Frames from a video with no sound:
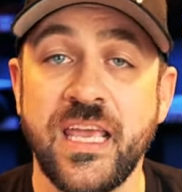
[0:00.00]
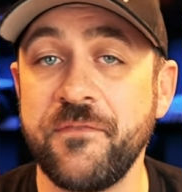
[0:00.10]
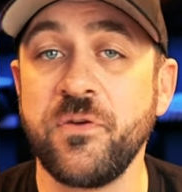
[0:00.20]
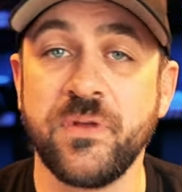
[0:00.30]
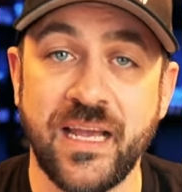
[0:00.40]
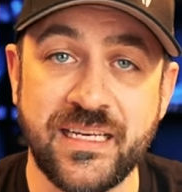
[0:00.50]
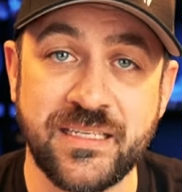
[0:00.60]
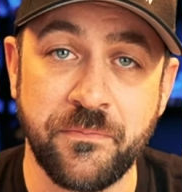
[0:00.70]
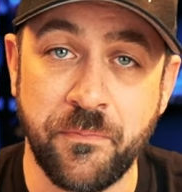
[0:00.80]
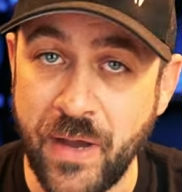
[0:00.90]
if you would like
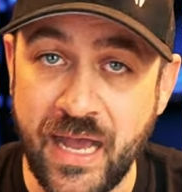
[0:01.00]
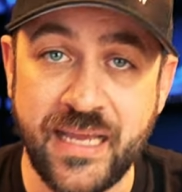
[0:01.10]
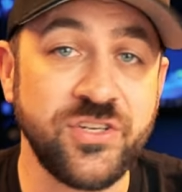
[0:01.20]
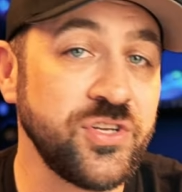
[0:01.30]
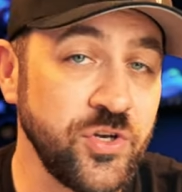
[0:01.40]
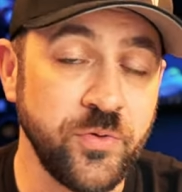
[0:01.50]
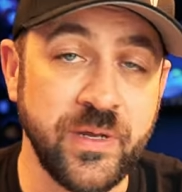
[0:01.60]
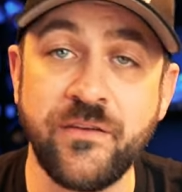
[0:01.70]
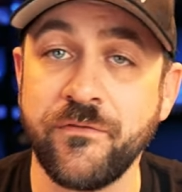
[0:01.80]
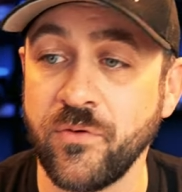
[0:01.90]
to buy
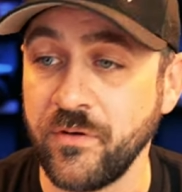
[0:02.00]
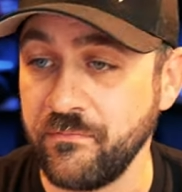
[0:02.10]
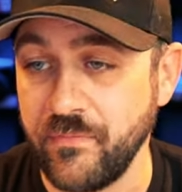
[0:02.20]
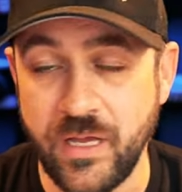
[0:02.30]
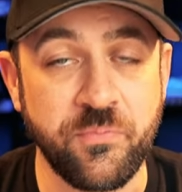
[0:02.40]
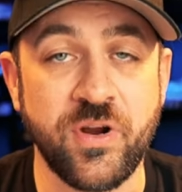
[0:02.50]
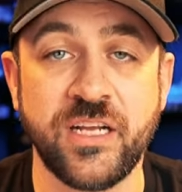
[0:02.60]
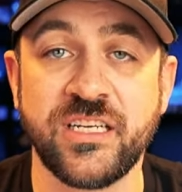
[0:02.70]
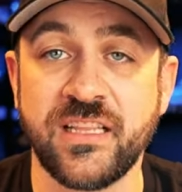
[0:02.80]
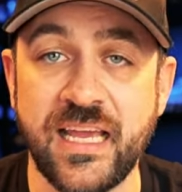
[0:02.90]
tubing for a
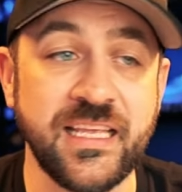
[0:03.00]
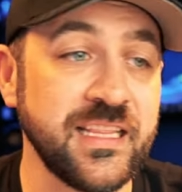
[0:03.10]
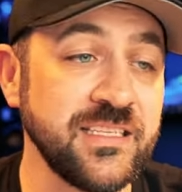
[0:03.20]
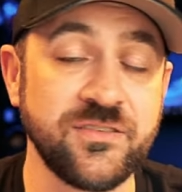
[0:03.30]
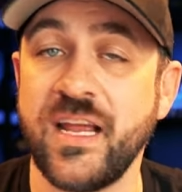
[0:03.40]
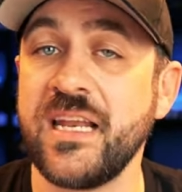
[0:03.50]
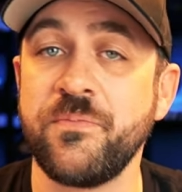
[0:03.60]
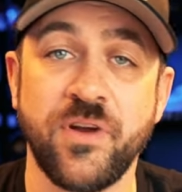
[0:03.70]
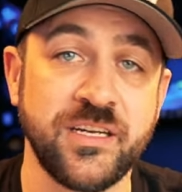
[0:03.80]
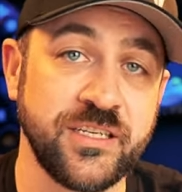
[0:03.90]
project like this or any
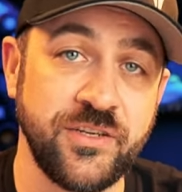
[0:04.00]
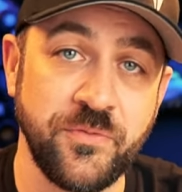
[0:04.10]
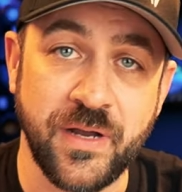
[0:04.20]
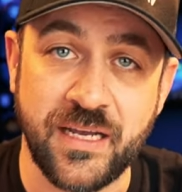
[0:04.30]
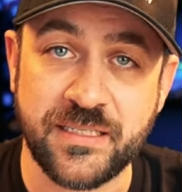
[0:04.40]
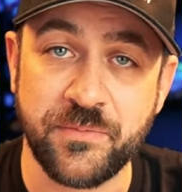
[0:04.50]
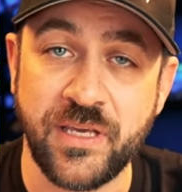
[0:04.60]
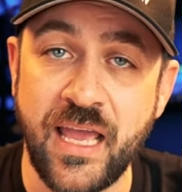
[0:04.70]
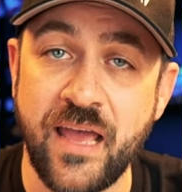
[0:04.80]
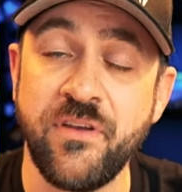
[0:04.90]
project you possibly
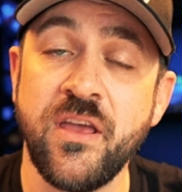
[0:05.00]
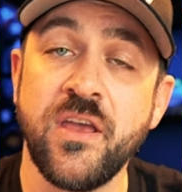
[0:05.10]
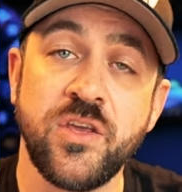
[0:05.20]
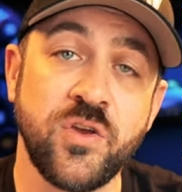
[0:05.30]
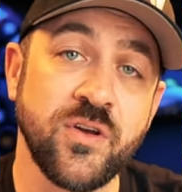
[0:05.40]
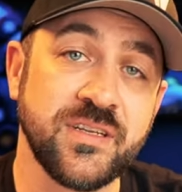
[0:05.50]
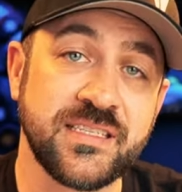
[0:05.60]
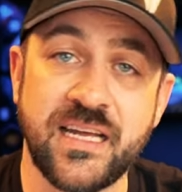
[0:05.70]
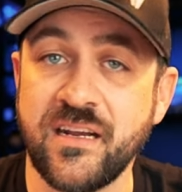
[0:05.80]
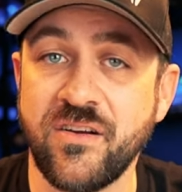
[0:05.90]
have, you can go to
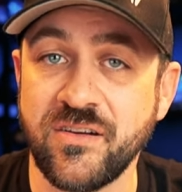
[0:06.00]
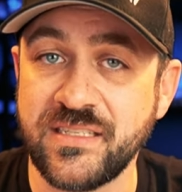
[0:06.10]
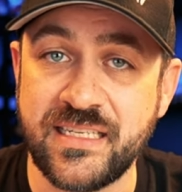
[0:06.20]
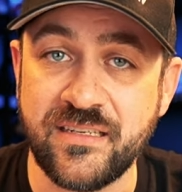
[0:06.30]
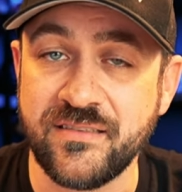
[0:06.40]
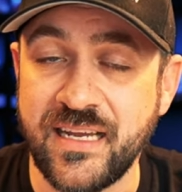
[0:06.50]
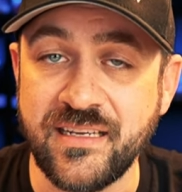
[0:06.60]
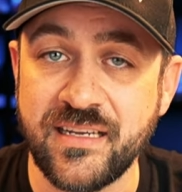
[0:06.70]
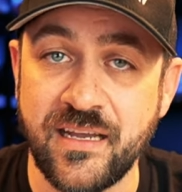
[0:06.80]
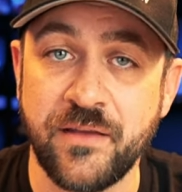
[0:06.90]

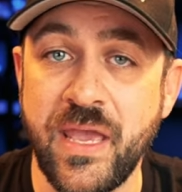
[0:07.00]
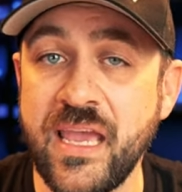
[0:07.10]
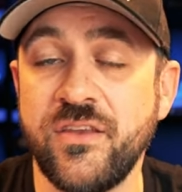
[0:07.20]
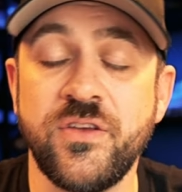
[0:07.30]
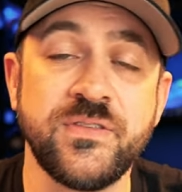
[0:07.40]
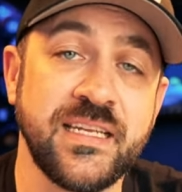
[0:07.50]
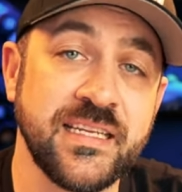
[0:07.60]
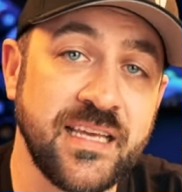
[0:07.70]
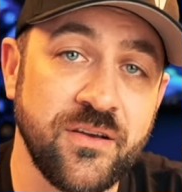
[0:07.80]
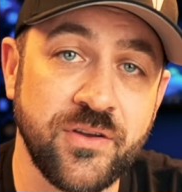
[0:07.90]
stockcarsteel.com and use the
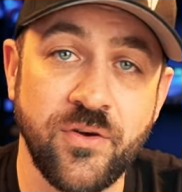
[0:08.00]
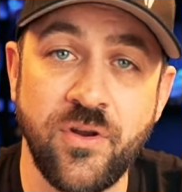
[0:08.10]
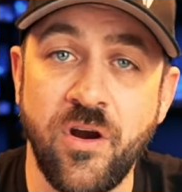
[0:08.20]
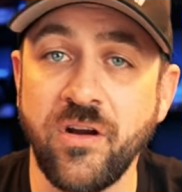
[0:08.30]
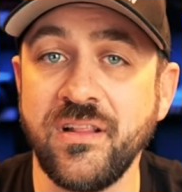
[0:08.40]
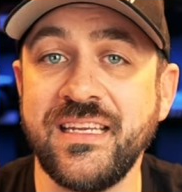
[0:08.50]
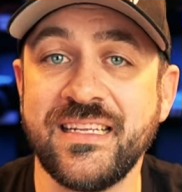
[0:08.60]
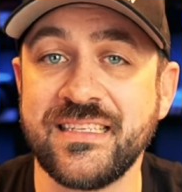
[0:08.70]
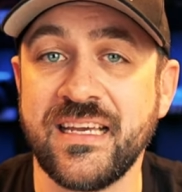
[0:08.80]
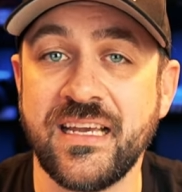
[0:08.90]
discount code
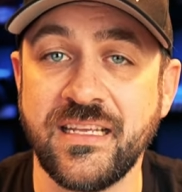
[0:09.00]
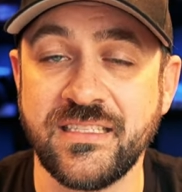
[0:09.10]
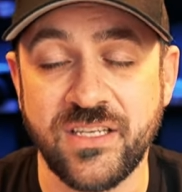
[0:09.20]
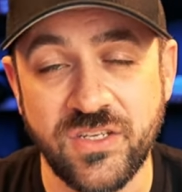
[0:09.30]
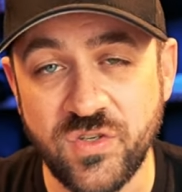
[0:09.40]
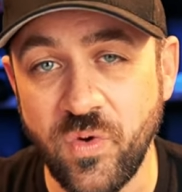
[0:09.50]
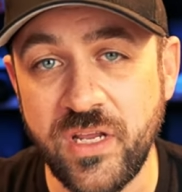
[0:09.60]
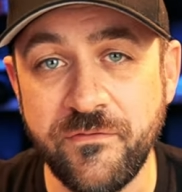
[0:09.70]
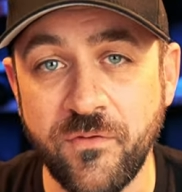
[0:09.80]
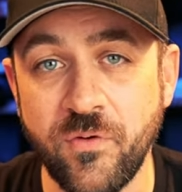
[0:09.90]

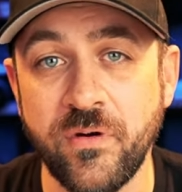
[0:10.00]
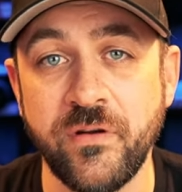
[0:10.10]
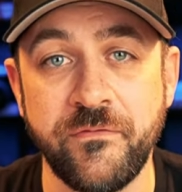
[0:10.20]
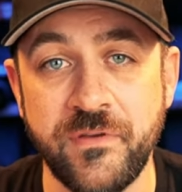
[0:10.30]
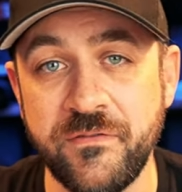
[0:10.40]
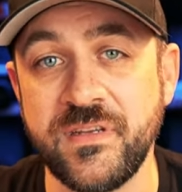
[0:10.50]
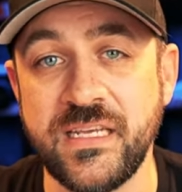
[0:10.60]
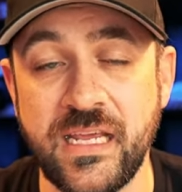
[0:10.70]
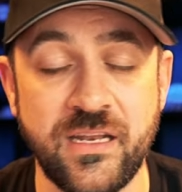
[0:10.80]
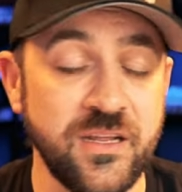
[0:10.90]

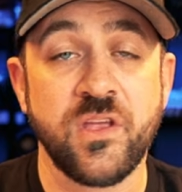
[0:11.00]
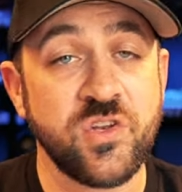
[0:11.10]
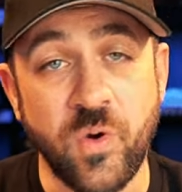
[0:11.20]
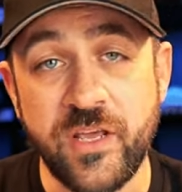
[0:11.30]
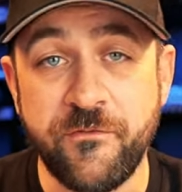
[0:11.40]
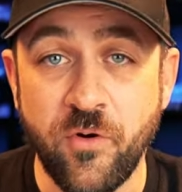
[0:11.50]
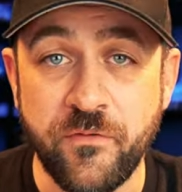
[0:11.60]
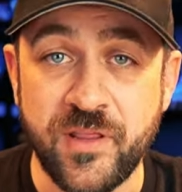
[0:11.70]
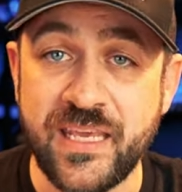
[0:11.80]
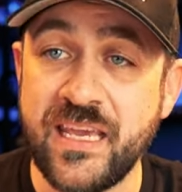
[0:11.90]
HarleyDesigns2415. 24
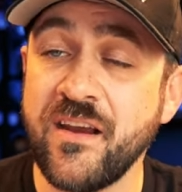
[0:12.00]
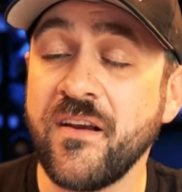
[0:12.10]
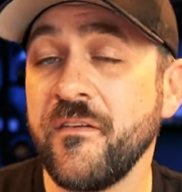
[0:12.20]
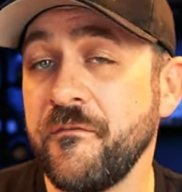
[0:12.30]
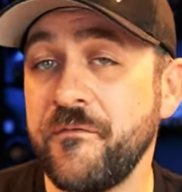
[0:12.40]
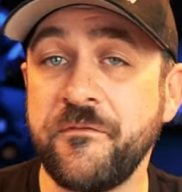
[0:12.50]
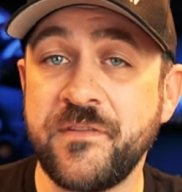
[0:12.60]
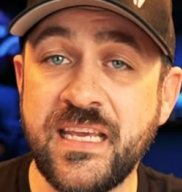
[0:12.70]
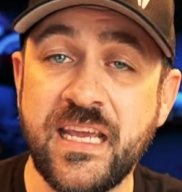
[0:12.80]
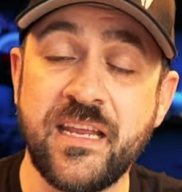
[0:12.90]
for the year,
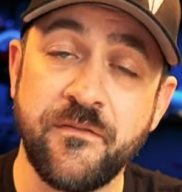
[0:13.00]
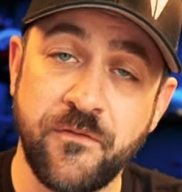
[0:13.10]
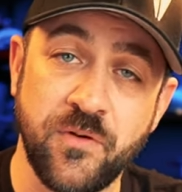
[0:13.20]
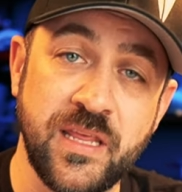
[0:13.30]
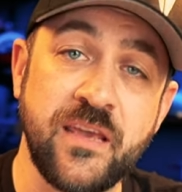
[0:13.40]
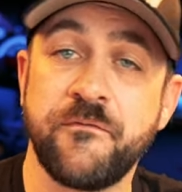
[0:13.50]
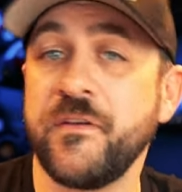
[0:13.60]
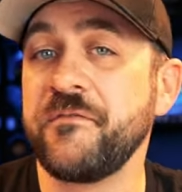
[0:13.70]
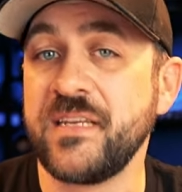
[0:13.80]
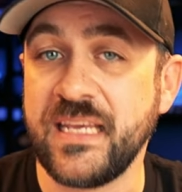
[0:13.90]
15 for the
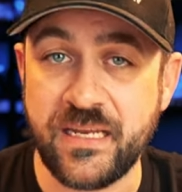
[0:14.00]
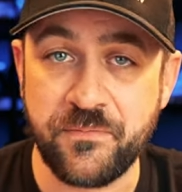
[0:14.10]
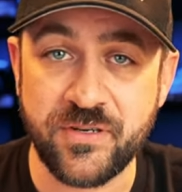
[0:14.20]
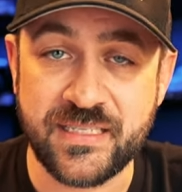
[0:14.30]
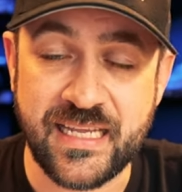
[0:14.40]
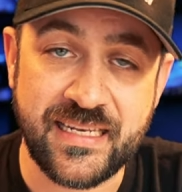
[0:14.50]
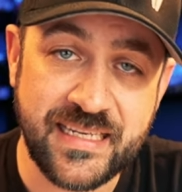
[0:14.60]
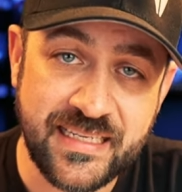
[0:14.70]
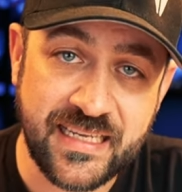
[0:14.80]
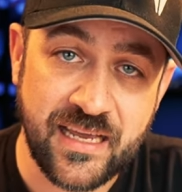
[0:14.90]
15%
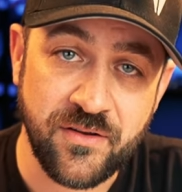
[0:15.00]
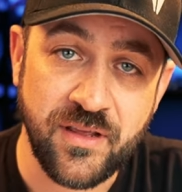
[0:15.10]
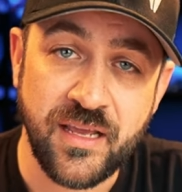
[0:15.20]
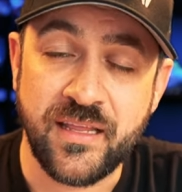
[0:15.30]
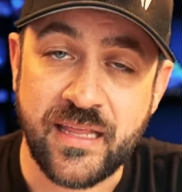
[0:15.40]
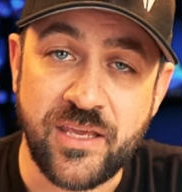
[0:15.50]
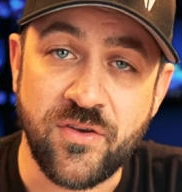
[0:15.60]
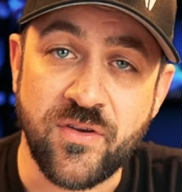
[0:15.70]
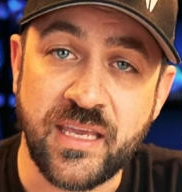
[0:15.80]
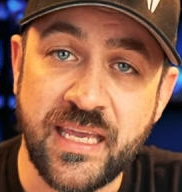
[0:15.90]
discount that you
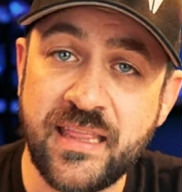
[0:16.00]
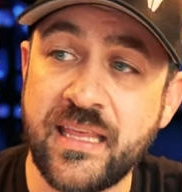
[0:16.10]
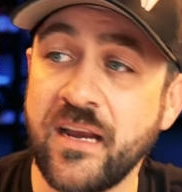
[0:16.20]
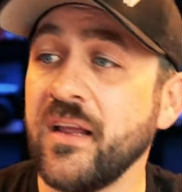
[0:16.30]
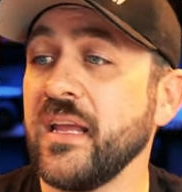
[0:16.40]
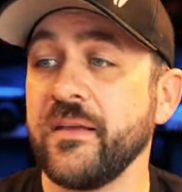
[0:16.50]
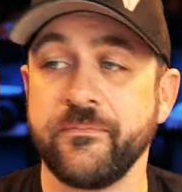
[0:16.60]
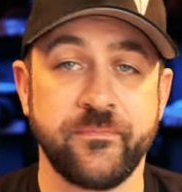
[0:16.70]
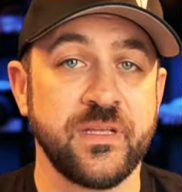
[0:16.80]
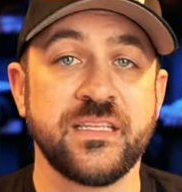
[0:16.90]
can get there.
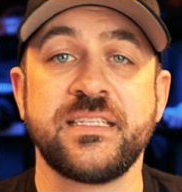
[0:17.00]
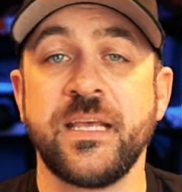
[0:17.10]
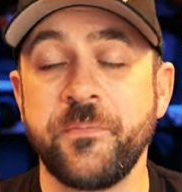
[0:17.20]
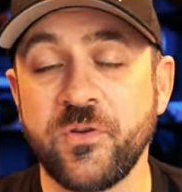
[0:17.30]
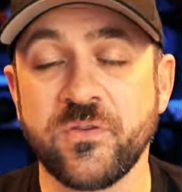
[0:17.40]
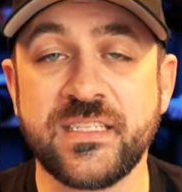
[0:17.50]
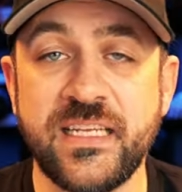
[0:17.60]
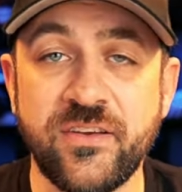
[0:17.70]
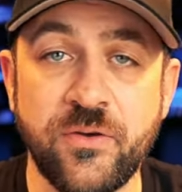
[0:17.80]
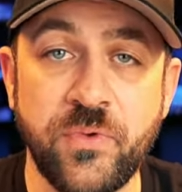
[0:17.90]
Typical
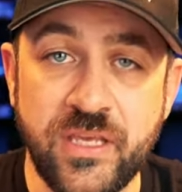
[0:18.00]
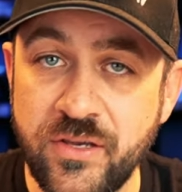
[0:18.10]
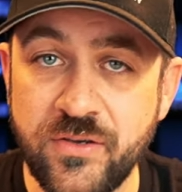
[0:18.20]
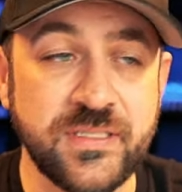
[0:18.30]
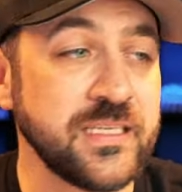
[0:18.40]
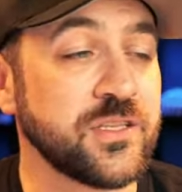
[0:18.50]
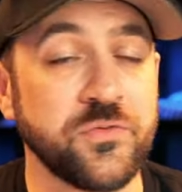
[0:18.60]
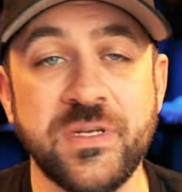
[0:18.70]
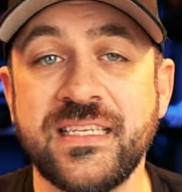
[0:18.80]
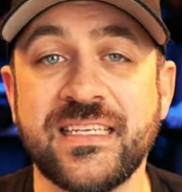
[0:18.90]
steel that we use is
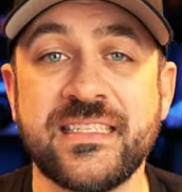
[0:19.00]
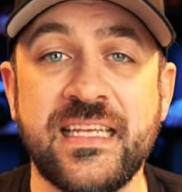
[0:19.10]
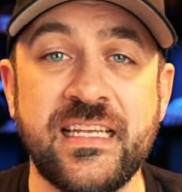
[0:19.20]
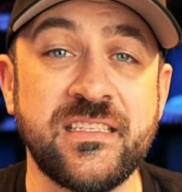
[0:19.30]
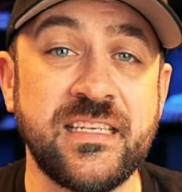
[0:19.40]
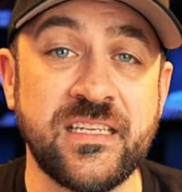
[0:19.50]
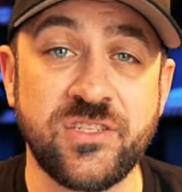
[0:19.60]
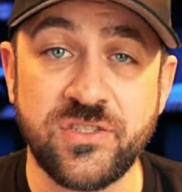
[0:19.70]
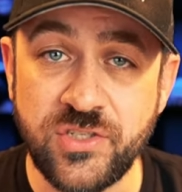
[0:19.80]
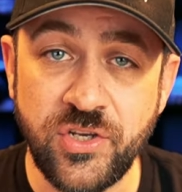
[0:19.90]
3 16
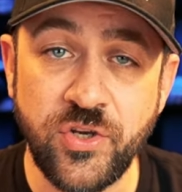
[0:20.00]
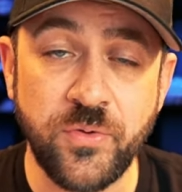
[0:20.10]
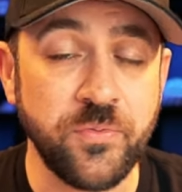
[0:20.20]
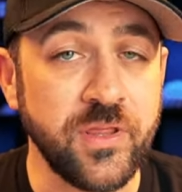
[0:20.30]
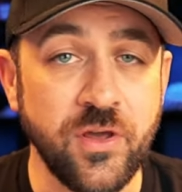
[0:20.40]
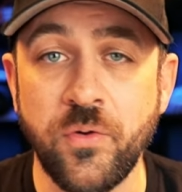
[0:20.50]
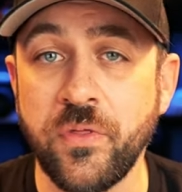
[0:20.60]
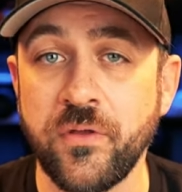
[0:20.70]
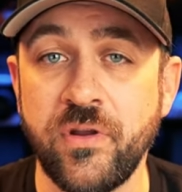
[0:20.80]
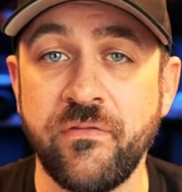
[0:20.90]
inch tube with
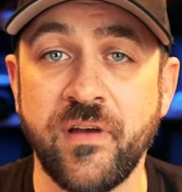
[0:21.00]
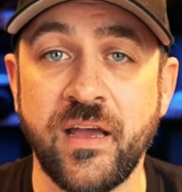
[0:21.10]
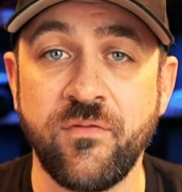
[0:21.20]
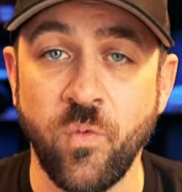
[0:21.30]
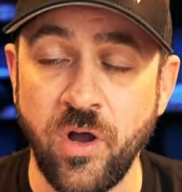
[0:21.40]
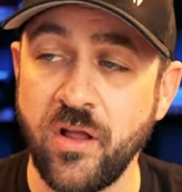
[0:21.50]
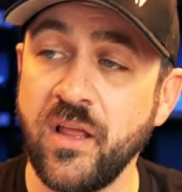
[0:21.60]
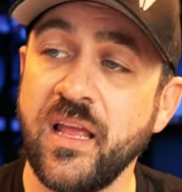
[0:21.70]
035 wall.